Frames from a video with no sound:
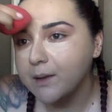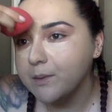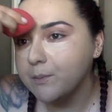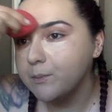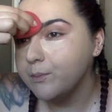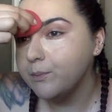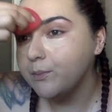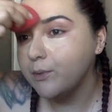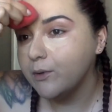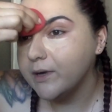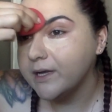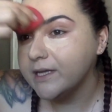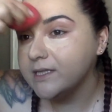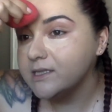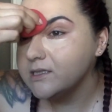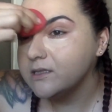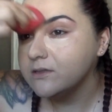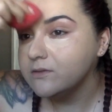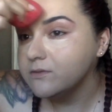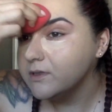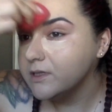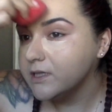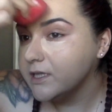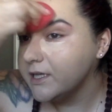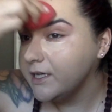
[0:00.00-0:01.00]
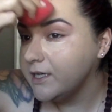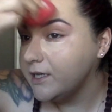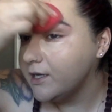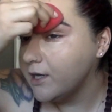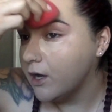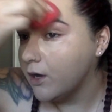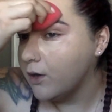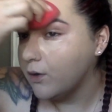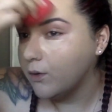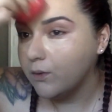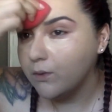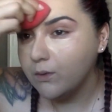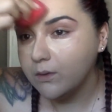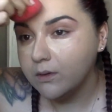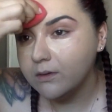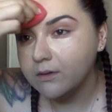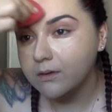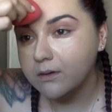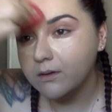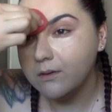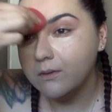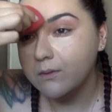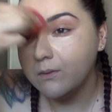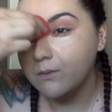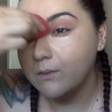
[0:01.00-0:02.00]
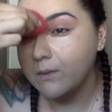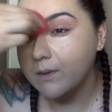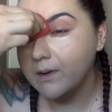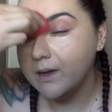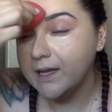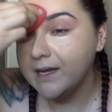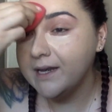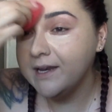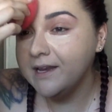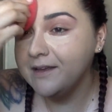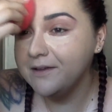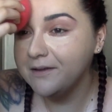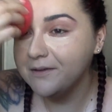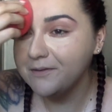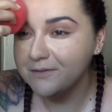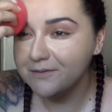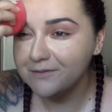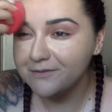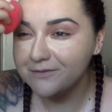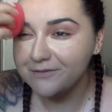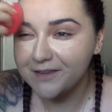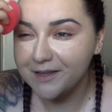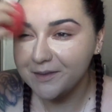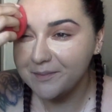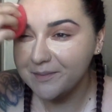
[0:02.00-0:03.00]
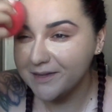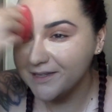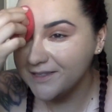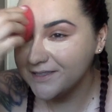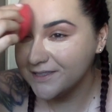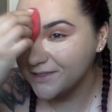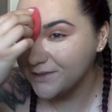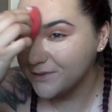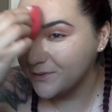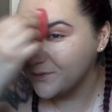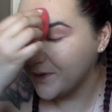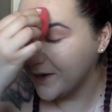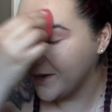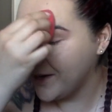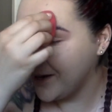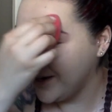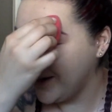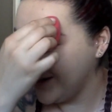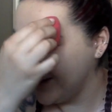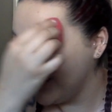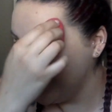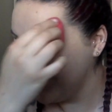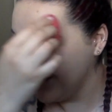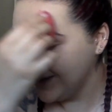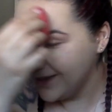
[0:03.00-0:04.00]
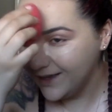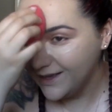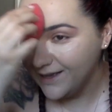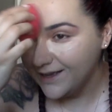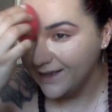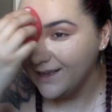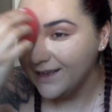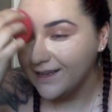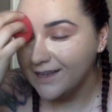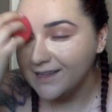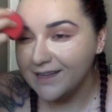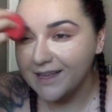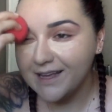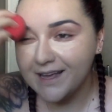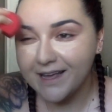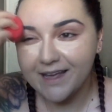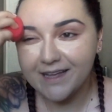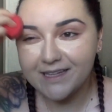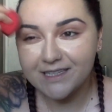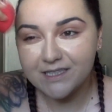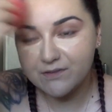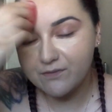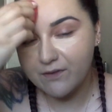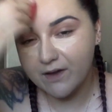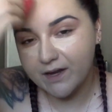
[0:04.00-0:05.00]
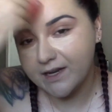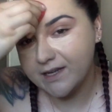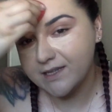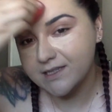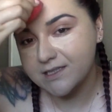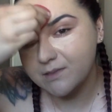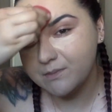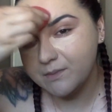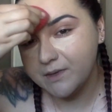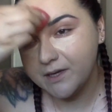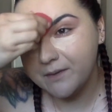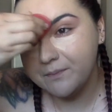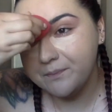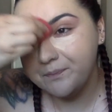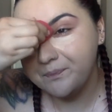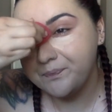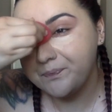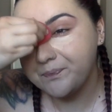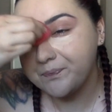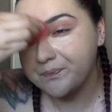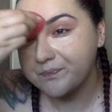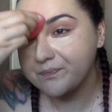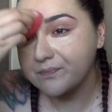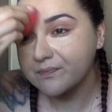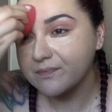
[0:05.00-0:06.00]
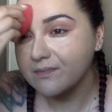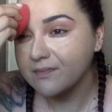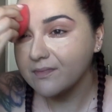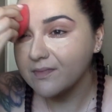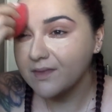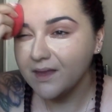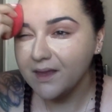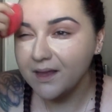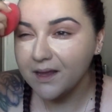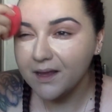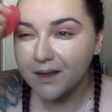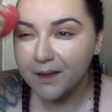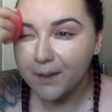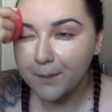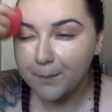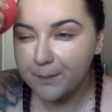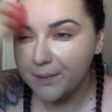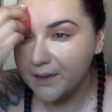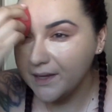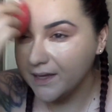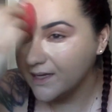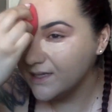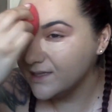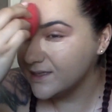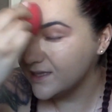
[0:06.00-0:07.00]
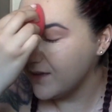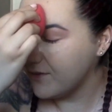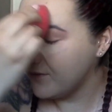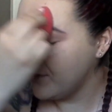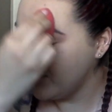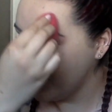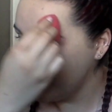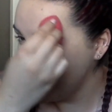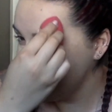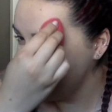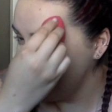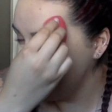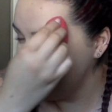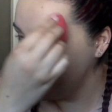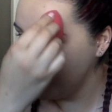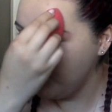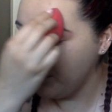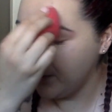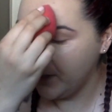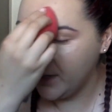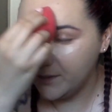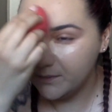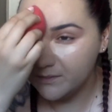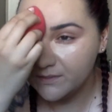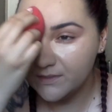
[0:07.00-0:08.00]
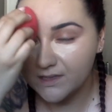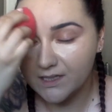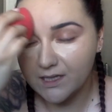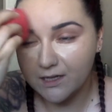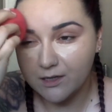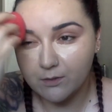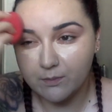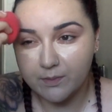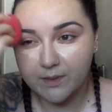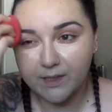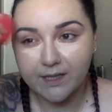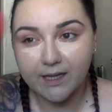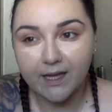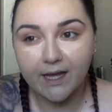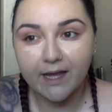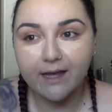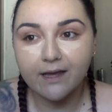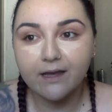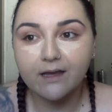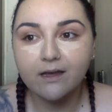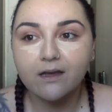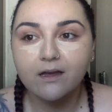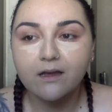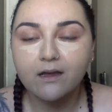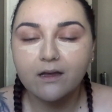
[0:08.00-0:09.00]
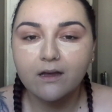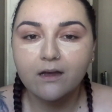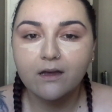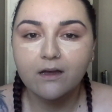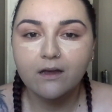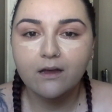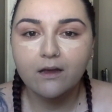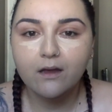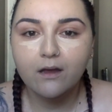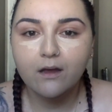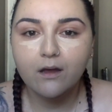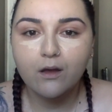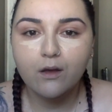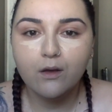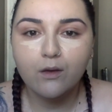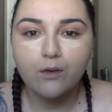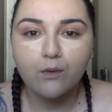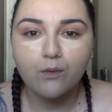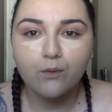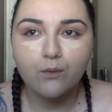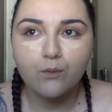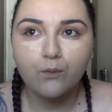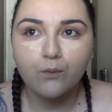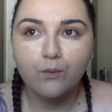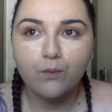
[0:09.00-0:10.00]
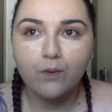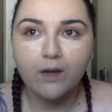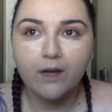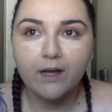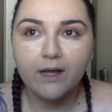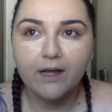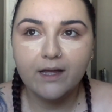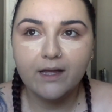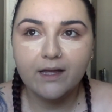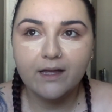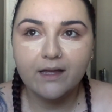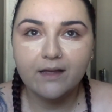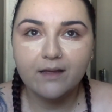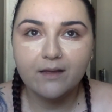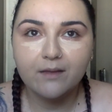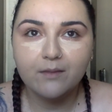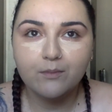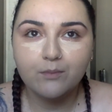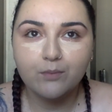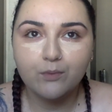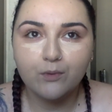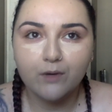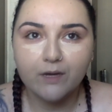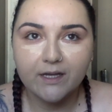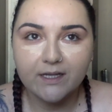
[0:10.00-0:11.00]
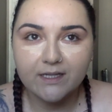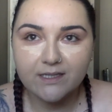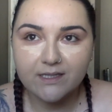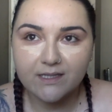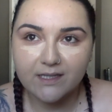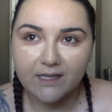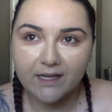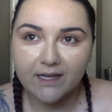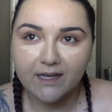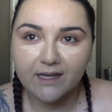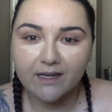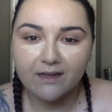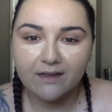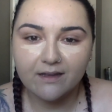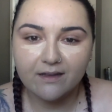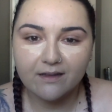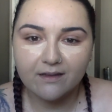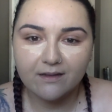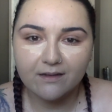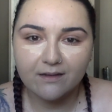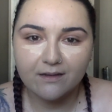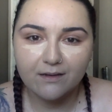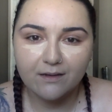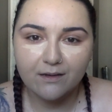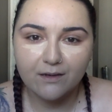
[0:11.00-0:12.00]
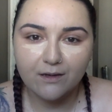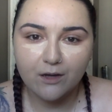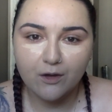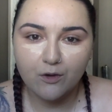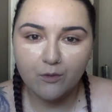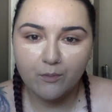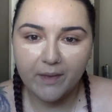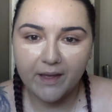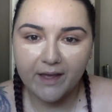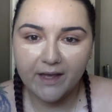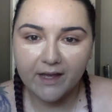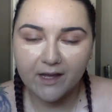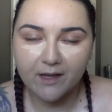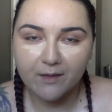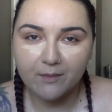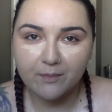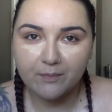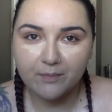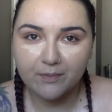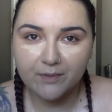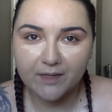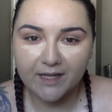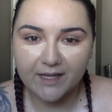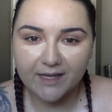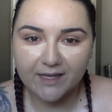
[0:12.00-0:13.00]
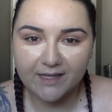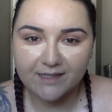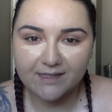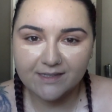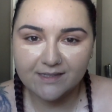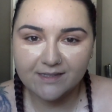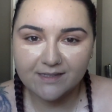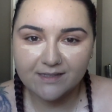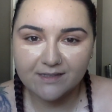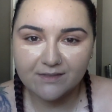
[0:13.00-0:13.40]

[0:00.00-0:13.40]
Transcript: boys don't really know what females are wearing. Like, it's funny to me because have you guys seen the memes that'll be like, what boys think no makeup is